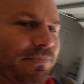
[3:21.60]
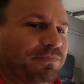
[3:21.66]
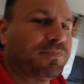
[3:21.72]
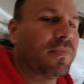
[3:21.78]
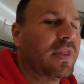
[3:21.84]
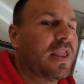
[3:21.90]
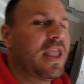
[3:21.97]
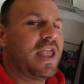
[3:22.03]

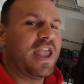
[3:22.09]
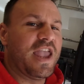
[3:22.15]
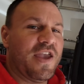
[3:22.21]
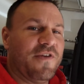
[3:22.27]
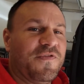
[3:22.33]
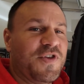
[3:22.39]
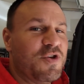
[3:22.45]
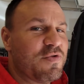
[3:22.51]
count
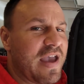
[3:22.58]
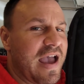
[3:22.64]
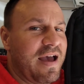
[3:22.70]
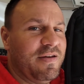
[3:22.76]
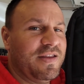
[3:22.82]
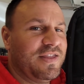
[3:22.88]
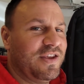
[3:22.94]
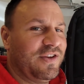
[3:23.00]
if you
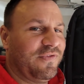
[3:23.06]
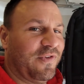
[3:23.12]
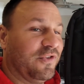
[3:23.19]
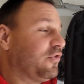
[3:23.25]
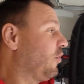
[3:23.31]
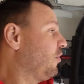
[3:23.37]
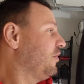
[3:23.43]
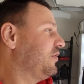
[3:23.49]
counted this for
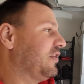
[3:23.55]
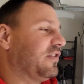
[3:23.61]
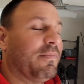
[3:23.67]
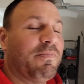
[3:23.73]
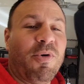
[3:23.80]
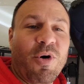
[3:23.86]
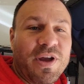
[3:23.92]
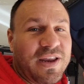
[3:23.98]
George as a
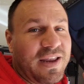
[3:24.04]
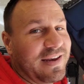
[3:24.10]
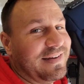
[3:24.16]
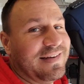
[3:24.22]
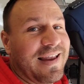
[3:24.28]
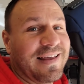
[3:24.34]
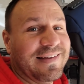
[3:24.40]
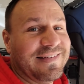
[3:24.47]
point,
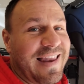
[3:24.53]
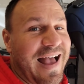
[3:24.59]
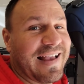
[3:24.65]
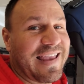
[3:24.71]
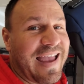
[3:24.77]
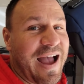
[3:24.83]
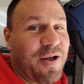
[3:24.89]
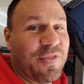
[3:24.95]
it does
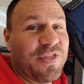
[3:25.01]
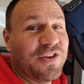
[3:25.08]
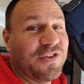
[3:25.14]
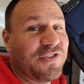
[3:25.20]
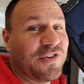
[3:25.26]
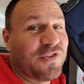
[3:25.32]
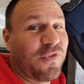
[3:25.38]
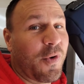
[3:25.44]
not count.
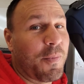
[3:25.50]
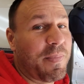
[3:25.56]
this is for